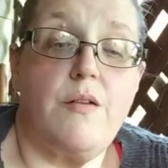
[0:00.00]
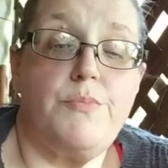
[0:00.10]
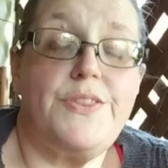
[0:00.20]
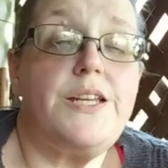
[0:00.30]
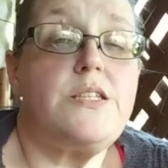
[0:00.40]

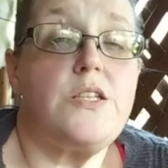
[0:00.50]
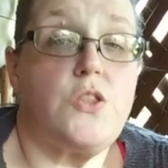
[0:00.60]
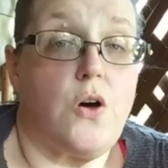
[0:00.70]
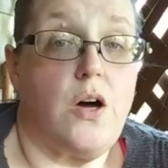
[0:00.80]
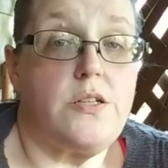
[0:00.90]
but that is a
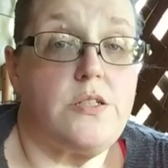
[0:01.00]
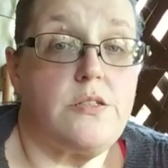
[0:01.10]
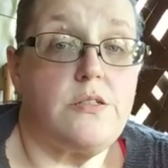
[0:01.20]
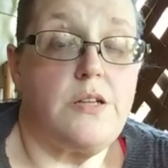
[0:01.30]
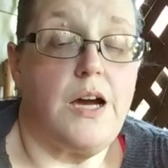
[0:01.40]
thought.
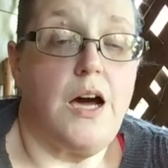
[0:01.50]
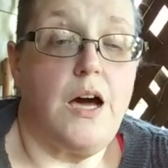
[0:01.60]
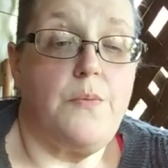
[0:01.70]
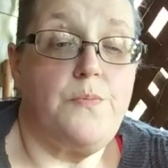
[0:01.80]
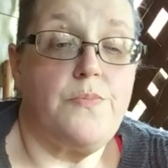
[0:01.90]

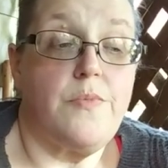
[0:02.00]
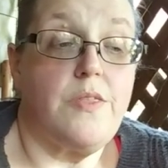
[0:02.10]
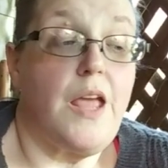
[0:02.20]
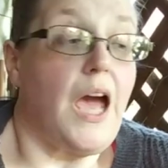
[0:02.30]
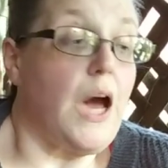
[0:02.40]

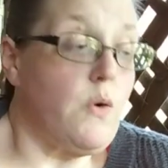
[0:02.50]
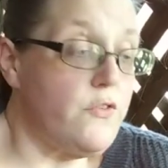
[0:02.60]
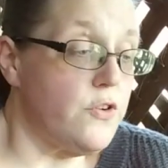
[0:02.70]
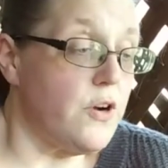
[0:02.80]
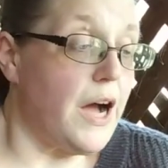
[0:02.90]

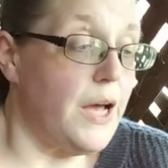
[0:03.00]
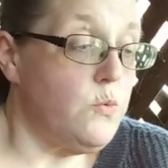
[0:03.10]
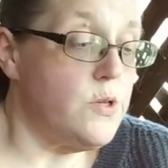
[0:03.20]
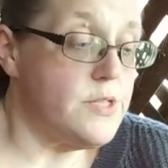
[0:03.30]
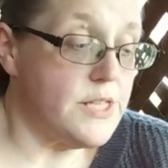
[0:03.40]
However, I
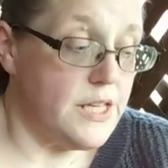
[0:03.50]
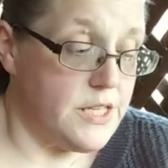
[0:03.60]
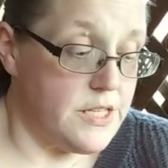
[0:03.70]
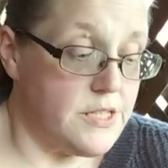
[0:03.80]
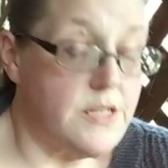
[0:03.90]
will say
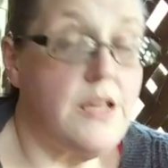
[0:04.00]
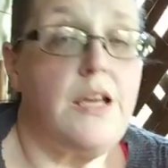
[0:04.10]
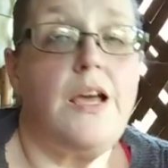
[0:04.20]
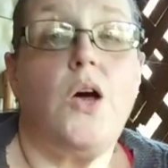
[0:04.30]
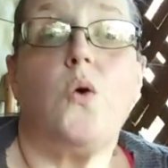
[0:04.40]
this.
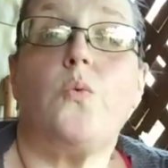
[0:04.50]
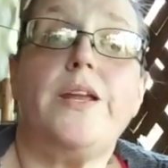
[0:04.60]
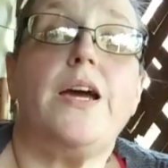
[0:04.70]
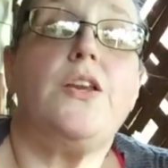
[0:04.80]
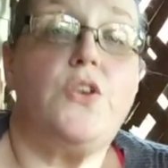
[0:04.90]
When
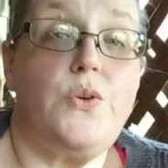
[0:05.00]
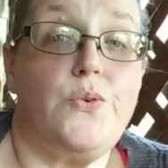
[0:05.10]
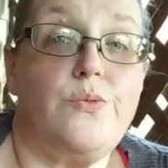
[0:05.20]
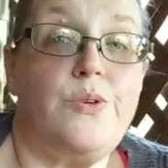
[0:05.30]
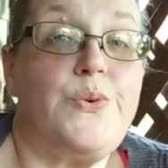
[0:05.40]
I
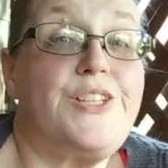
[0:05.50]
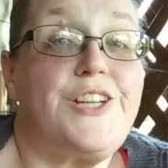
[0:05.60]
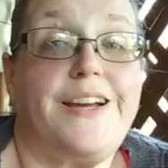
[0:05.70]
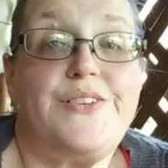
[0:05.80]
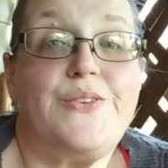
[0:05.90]
knew, which
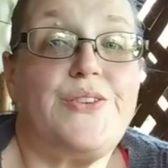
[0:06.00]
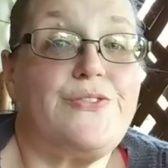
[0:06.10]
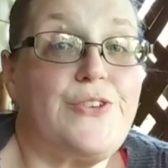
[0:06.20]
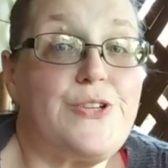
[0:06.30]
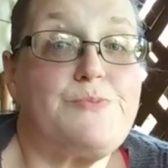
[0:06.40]
I knew the
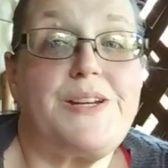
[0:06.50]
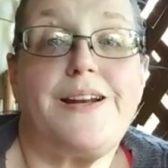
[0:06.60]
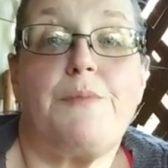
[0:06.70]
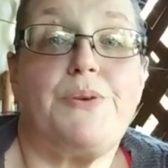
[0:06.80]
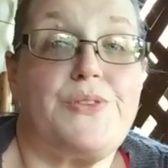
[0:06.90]
first minute
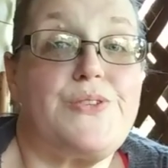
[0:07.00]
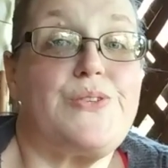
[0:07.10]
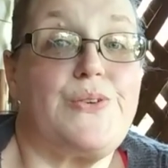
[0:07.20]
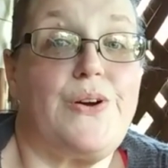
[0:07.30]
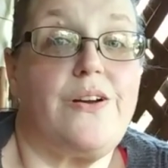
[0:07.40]
I put the
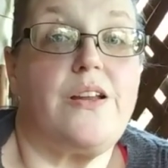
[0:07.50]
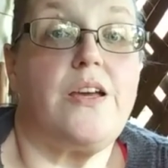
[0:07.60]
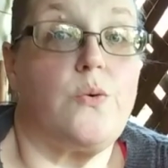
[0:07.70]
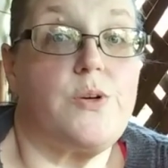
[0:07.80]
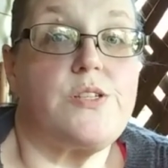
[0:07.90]
suit on,
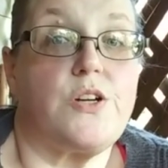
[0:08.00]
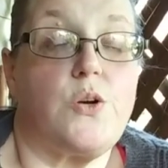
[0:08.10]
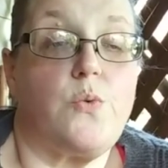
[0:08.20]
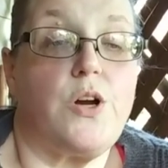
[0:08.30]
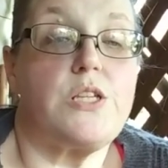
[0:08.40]
it wasn't going
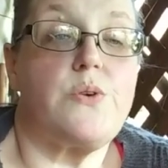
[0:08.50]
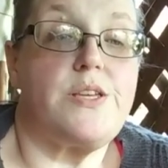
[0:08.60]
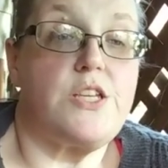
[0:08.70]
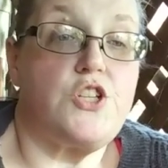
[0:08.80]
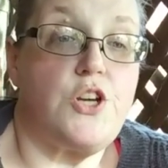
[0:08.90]
to work. So I
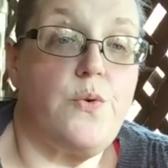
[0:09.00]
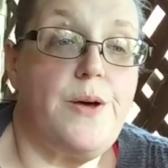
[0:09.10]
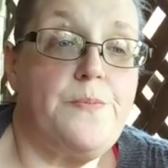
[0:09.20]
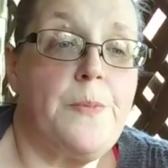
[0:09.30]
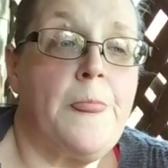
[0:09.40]
said, you know
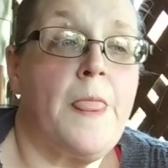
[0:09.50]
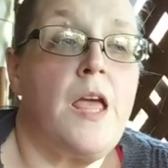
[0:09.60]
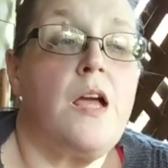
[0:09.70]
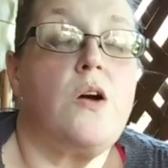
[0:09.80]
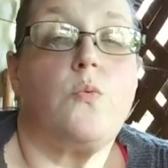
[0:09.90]
what?
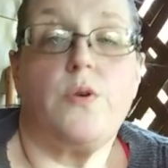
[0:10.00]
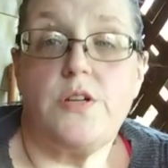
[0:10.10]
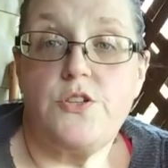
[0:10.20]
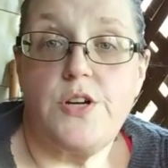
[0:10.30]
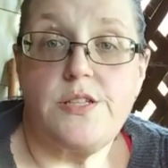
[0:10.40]
We're
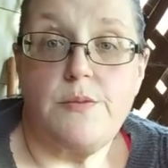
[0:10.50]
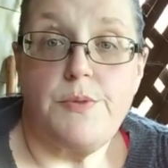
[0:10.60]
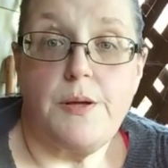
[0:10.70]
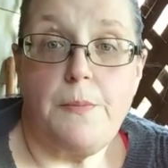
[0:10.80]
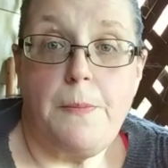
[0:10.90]
going to try
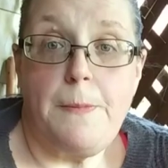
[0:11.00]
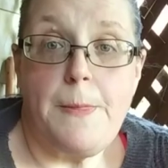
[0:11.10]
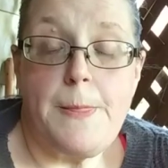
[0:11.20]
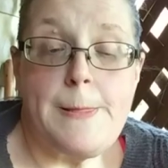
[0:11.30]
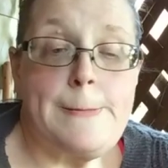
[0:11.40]
something.
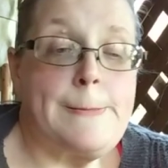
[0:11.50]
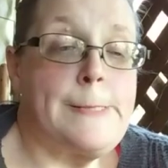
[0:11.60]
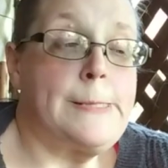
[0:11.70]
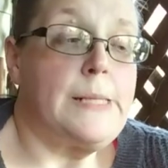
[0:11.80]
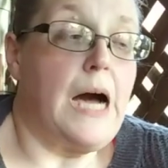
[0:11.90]

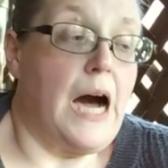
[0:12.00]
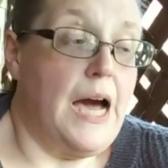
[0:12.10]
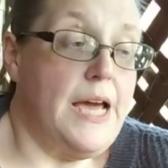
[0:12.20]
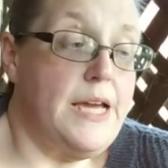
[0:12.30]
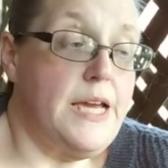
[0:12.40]

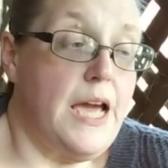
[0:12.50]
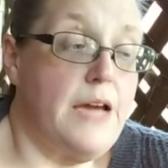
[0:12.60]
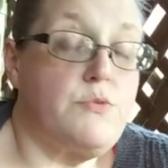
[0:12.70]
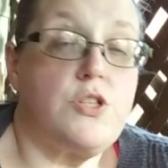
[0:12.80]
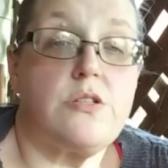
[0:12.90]
I
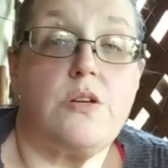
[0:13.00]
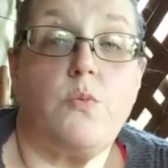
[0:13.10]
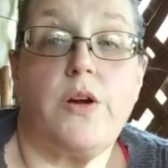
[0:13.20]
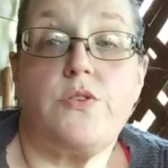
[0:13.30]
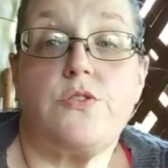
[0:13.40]
am just going to
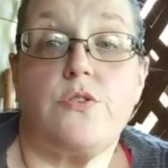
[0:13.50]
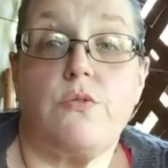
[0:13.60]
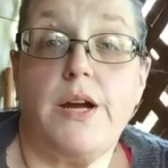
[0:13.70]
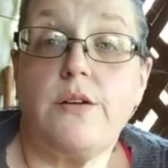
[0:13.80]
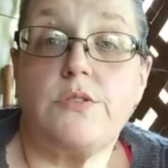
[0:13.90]
wear the suit
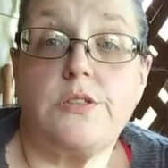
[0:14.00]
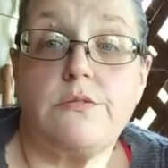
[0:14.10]
around,